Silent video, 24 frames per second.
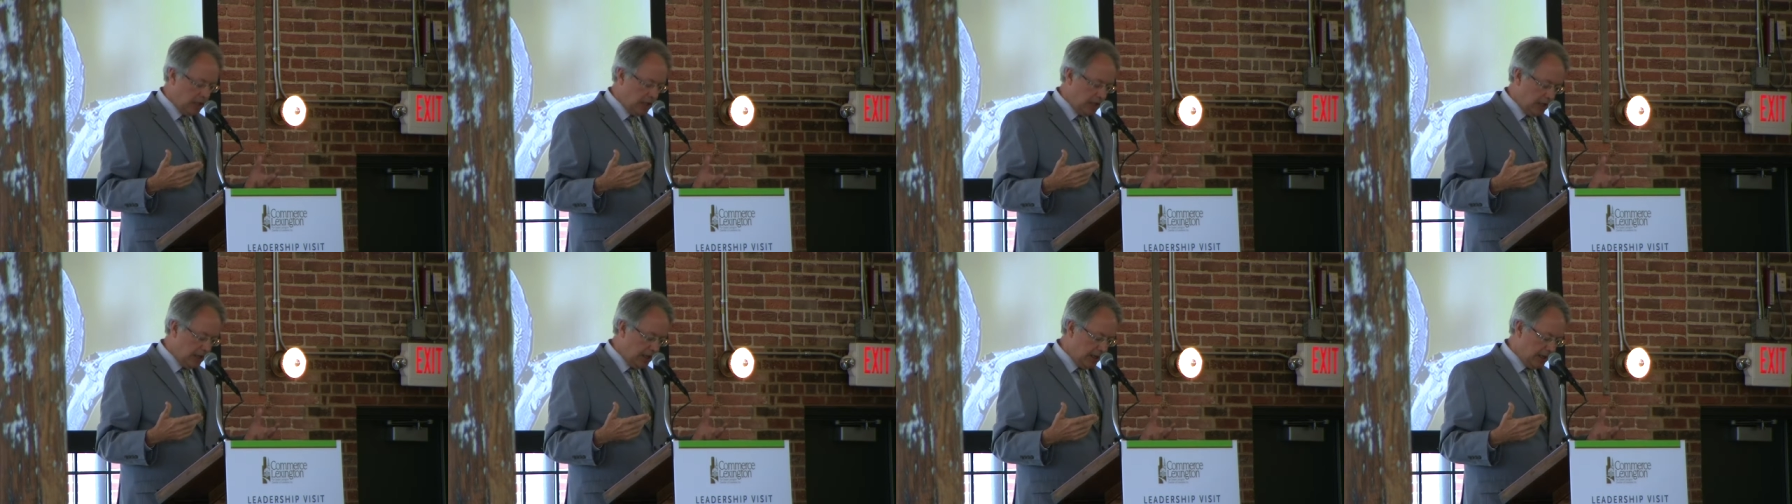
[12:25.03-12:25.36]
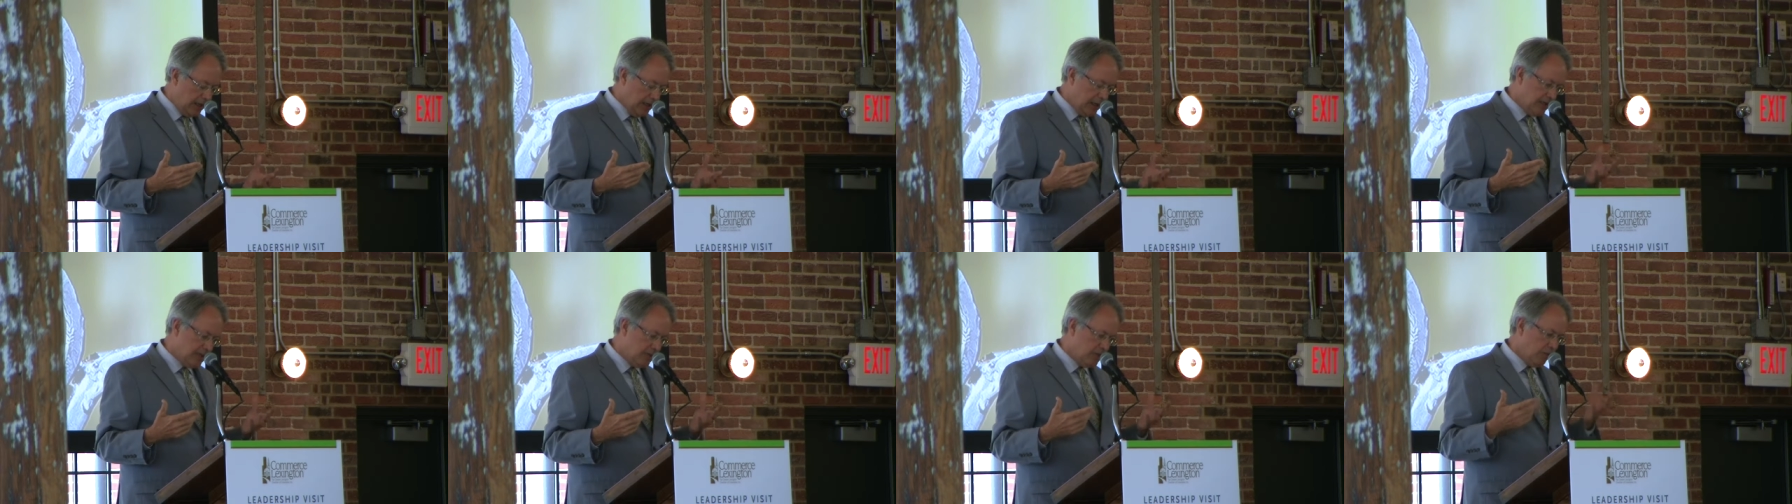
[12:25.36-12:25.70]

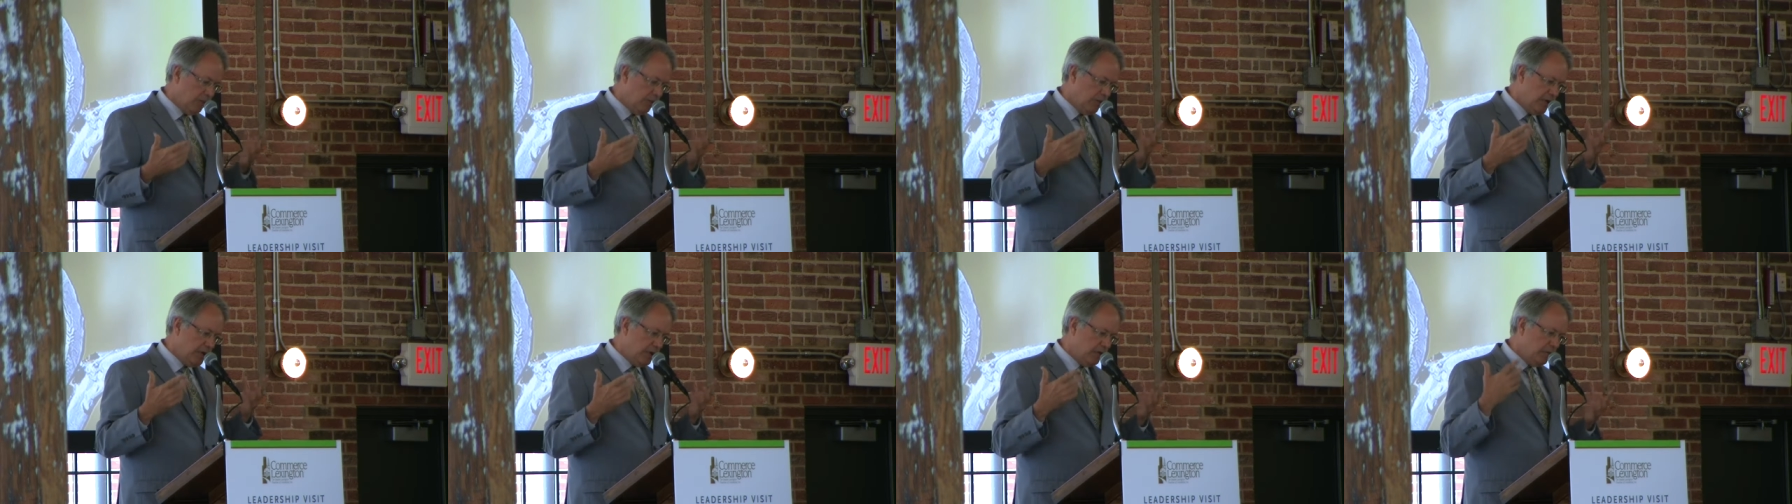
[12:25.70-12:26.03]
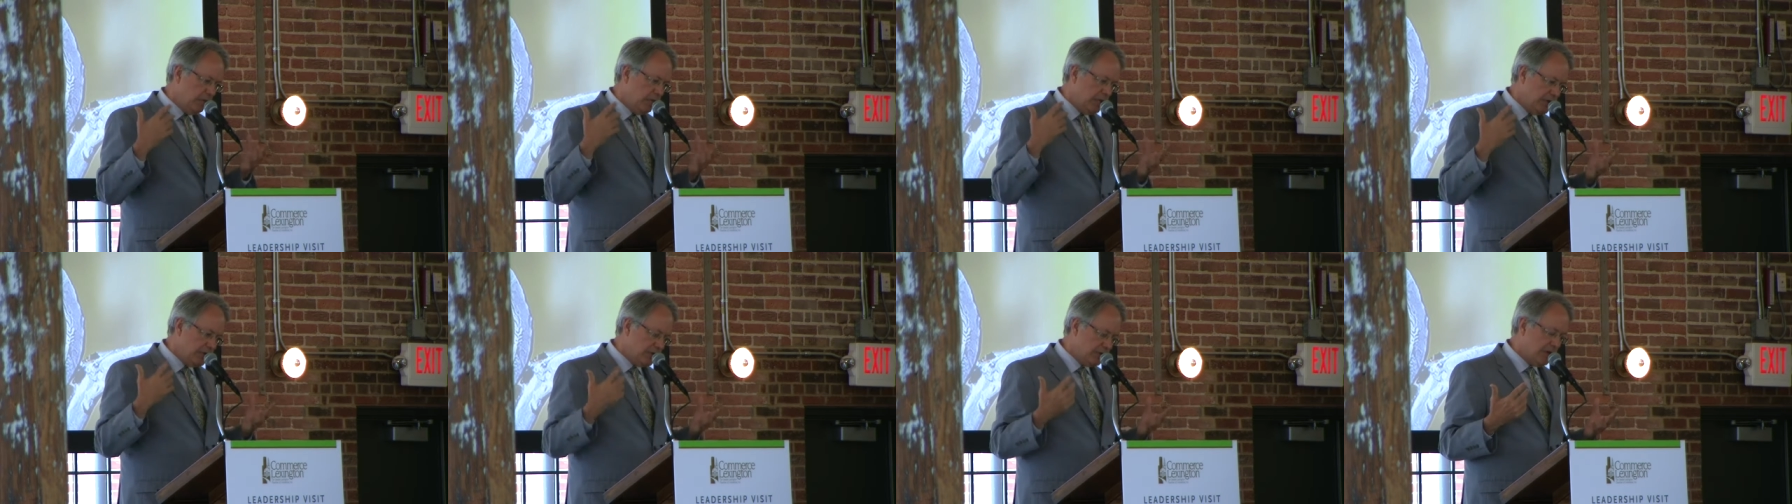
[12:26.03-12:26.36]
and
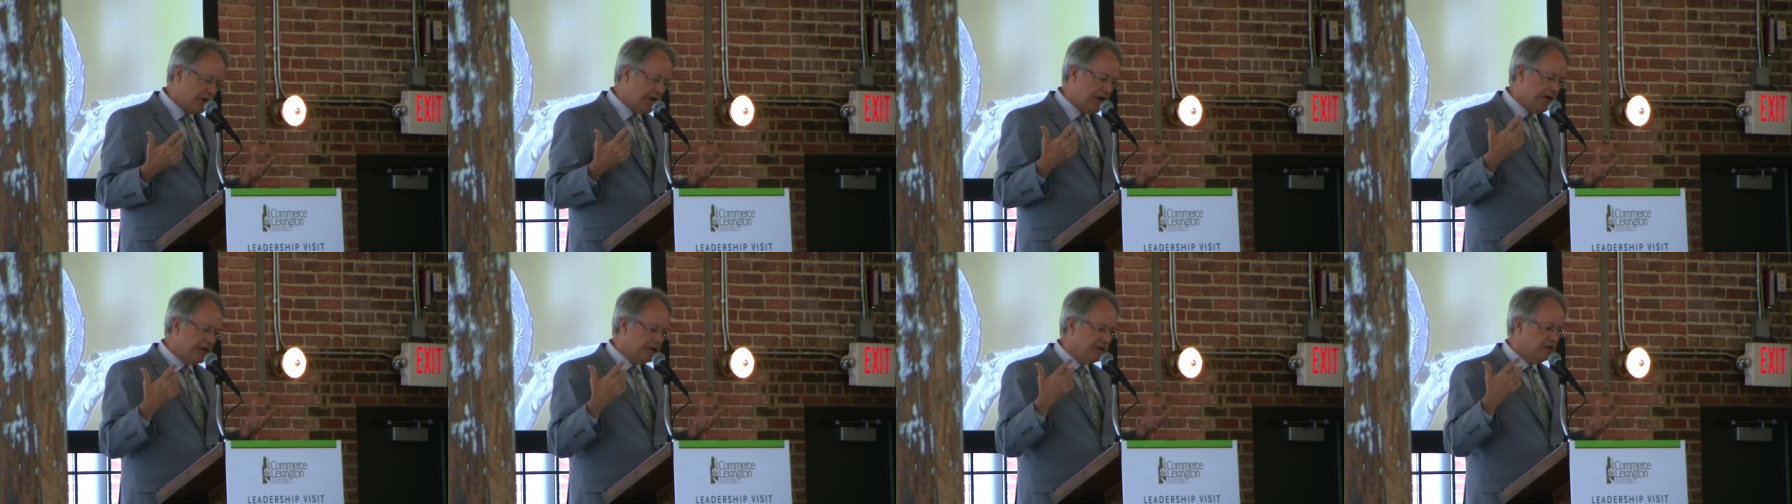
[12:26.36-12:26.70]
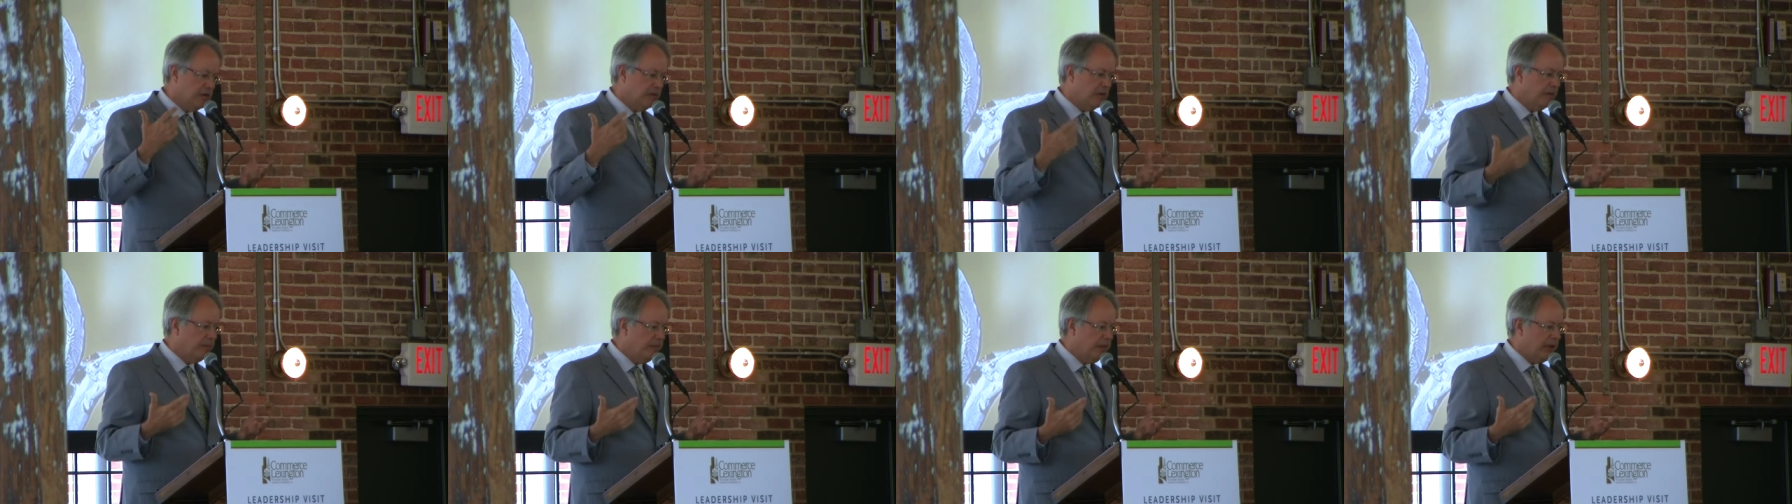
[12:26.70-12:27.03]
we try
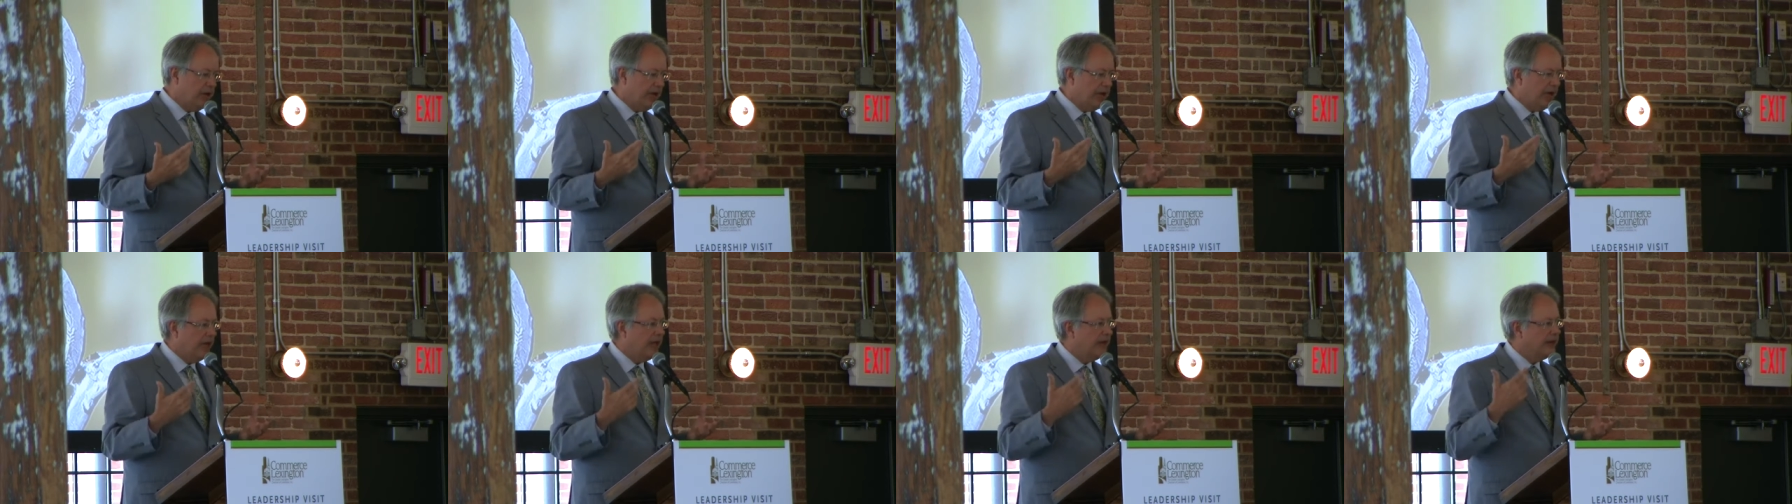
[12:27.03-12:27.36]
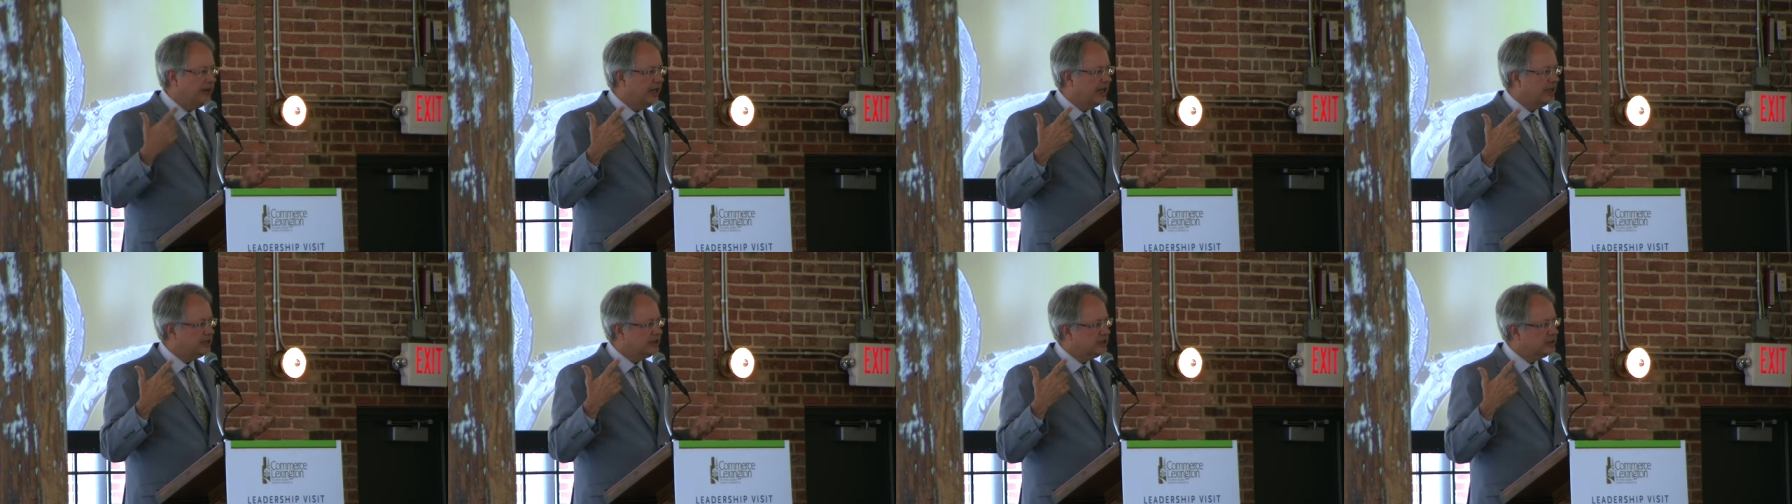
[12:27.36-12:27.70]
to apply
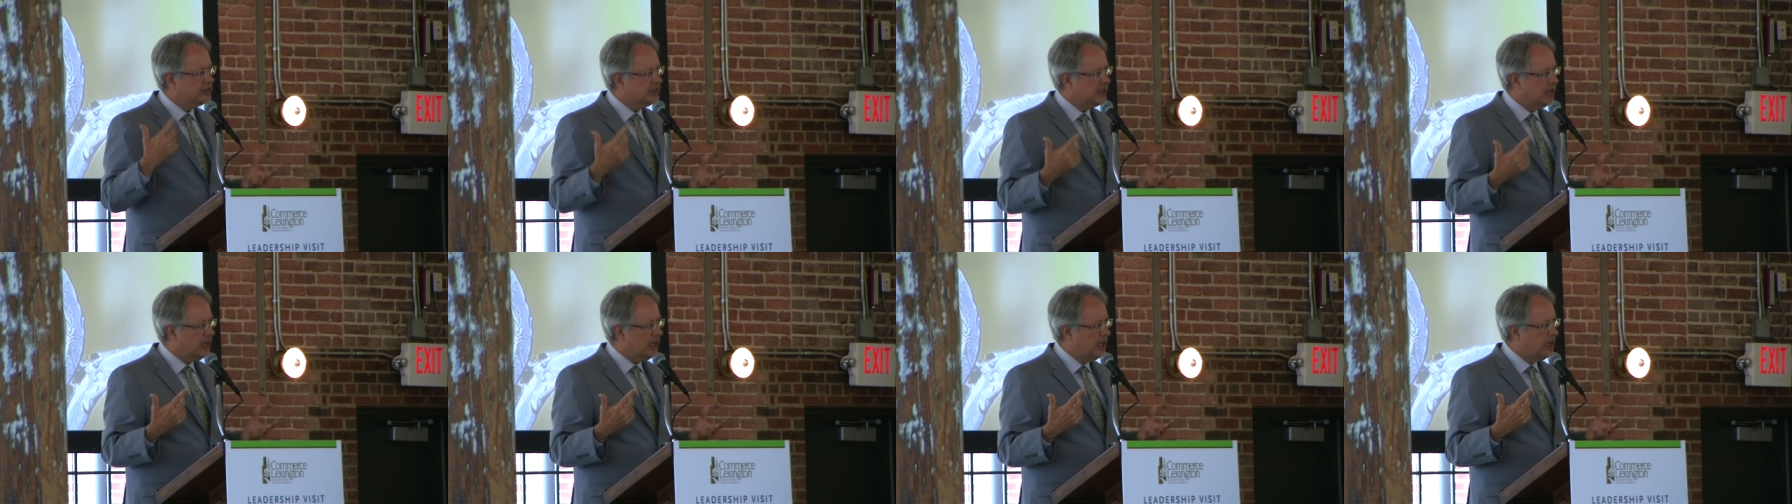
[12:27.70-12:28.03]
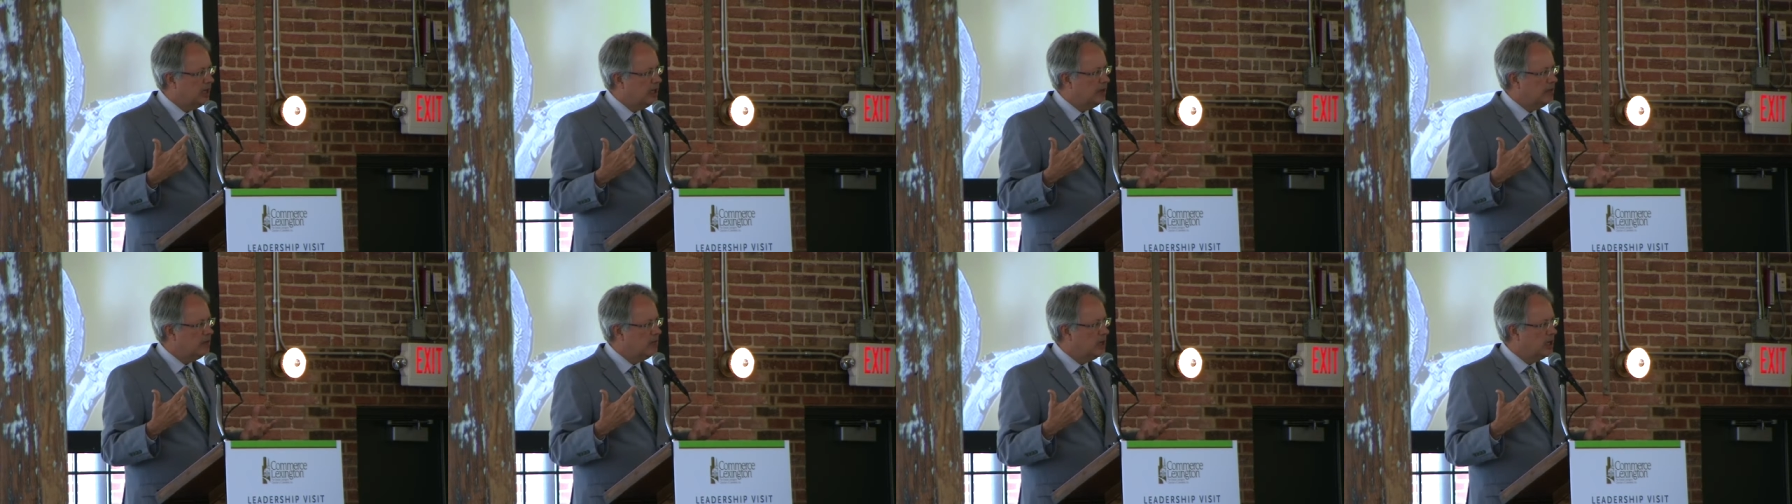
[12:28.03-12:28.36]
that
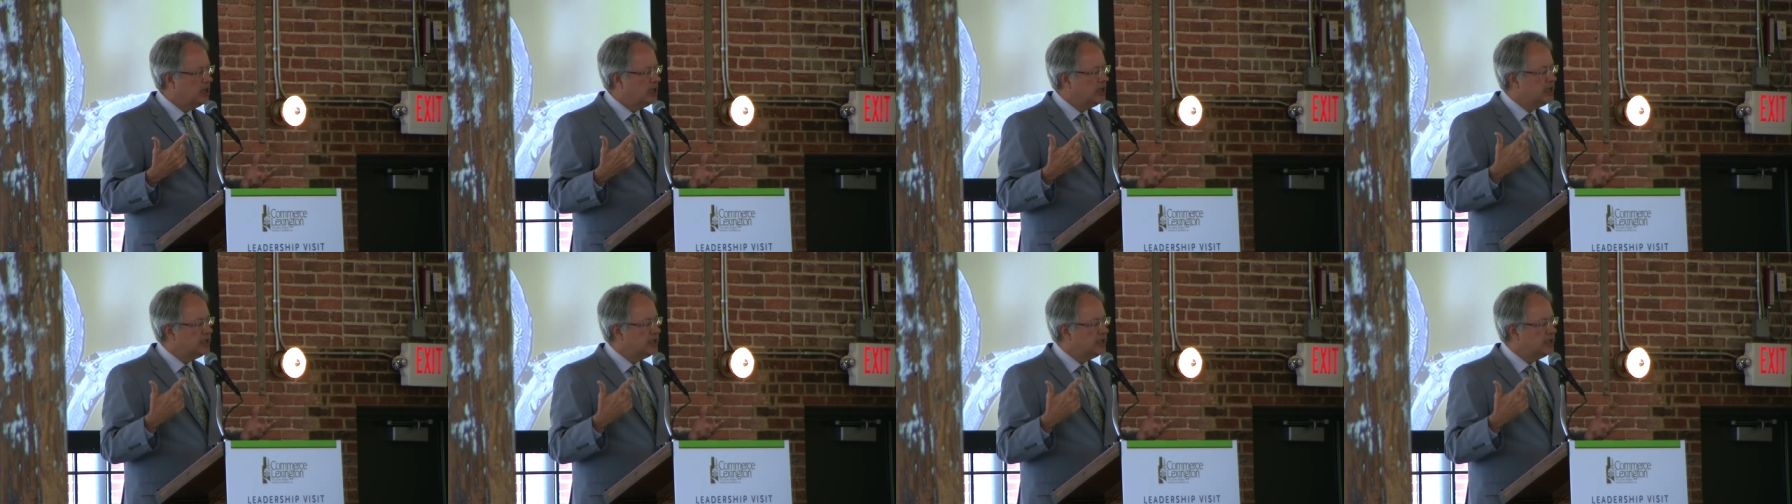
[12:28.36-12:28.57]
same